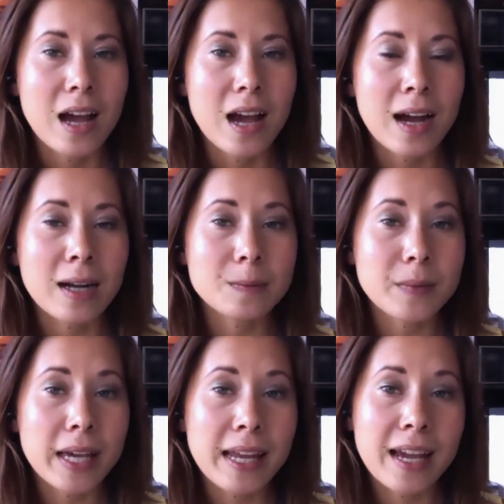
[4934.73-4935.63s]
And
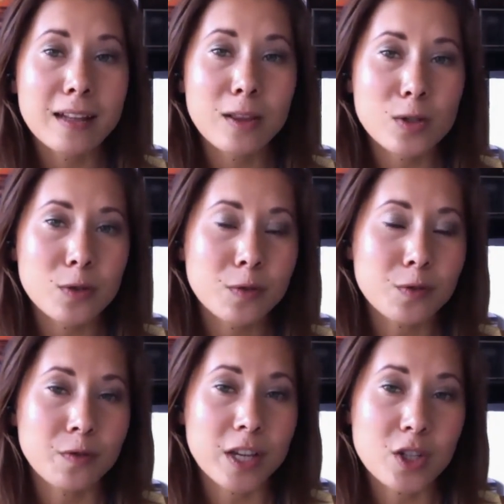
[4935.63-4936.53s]
I had lots of
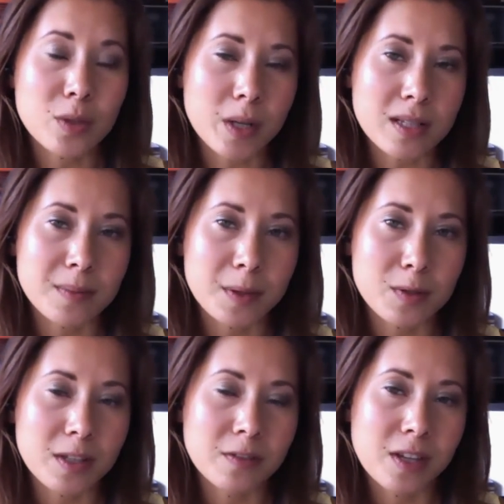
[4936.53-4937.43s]
vegetables,
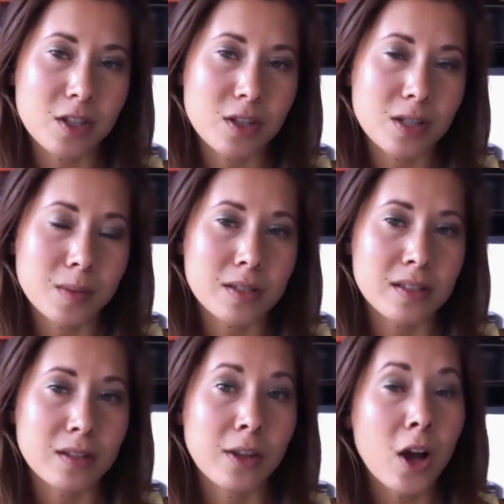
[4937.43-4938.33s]
because the
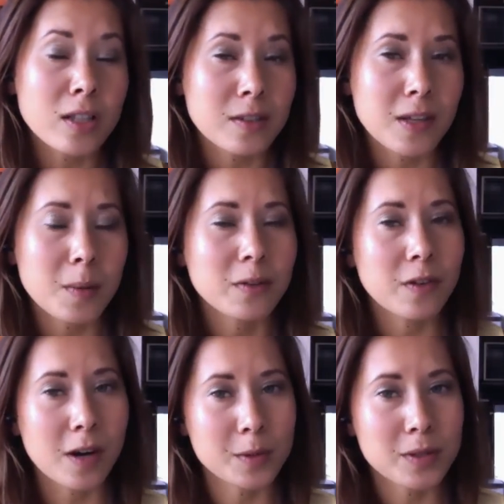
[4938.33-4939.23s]
vegetables, lots of them are
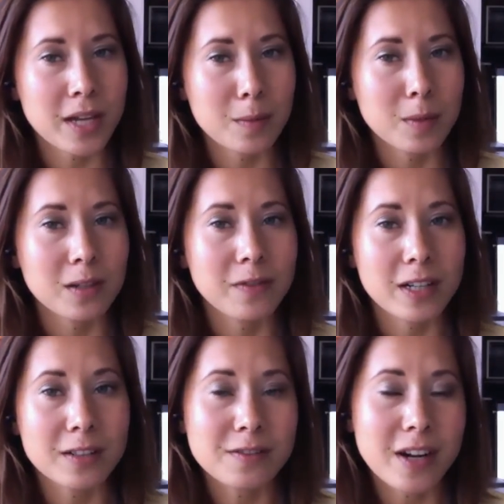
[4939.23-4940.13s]
farm to table,
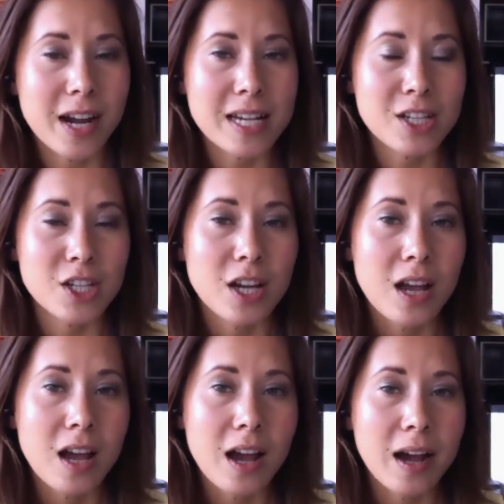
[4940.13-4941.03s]
very fresh.
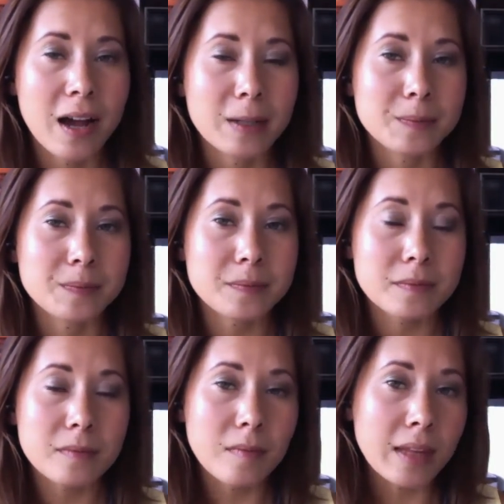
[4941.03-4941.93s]
And
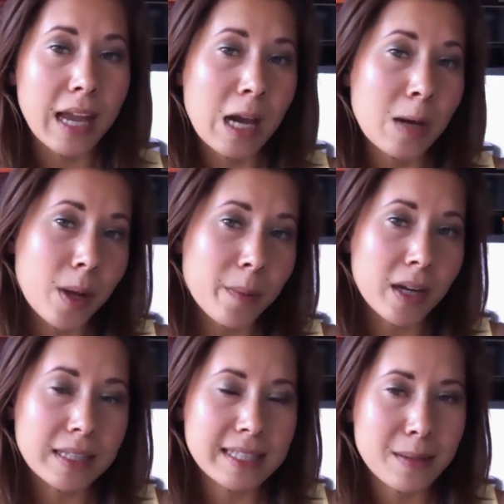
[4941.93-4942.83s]
my
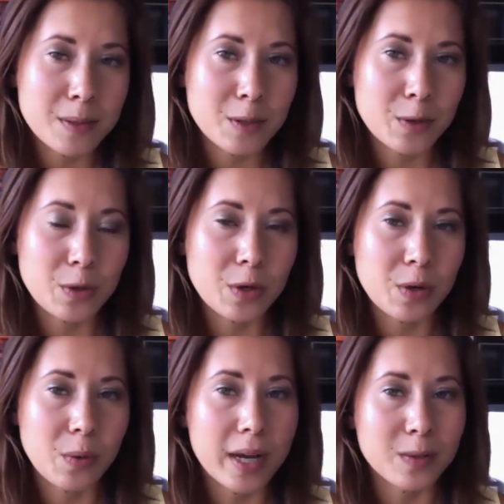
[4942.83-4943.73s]
body seems to do
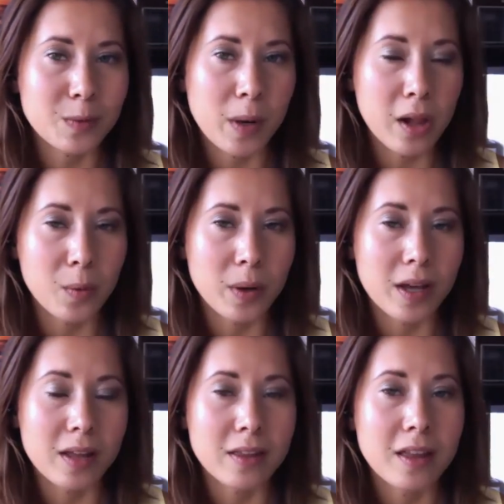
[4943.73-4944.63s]
quite well
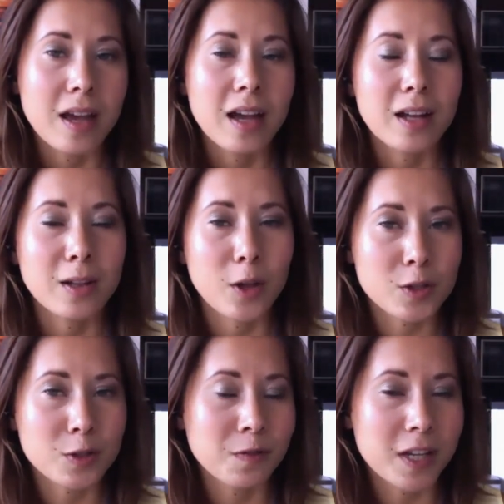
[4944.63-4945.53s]
with
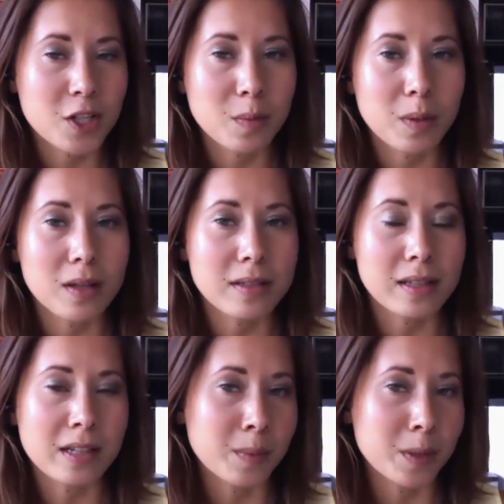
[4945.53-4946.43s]
lots of vegetables, a
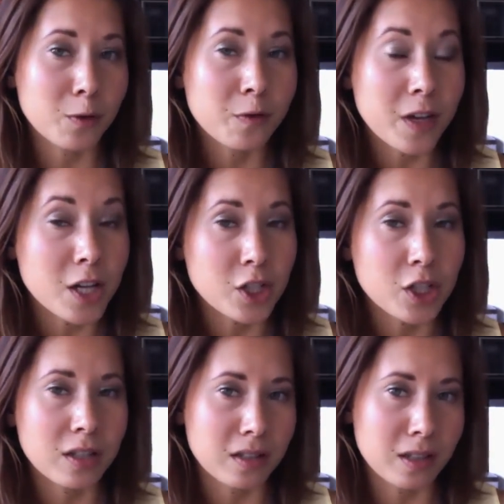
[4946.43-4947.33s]
little bit of fish,
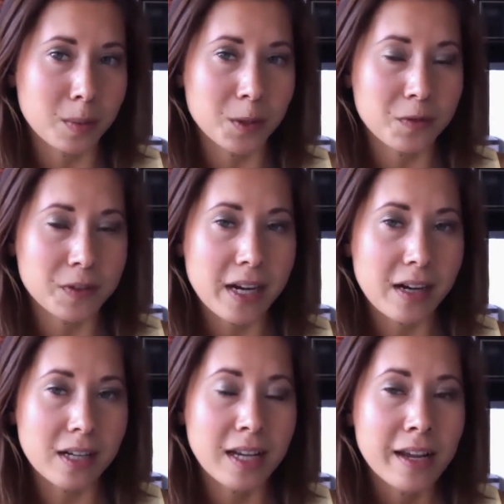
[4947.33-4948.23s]
and a little bit of
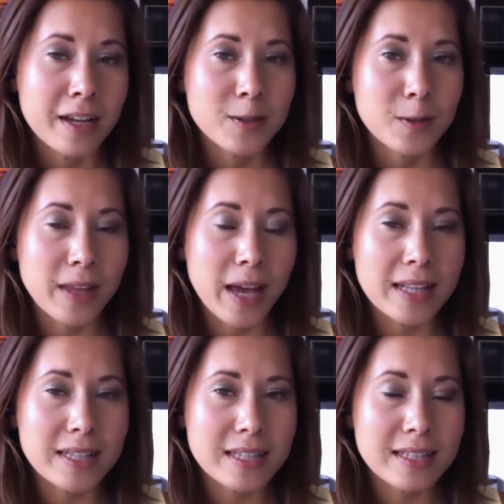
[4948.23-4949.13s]
dairy. So
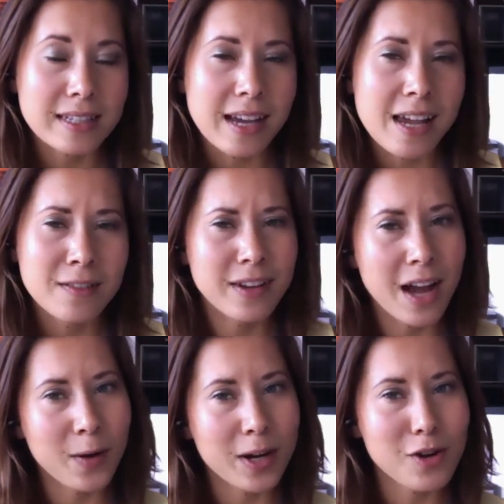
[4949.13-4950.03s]
that's kind of
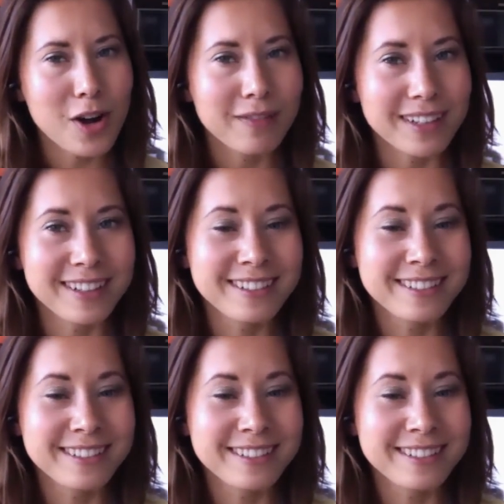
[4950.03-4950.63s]
how I travel.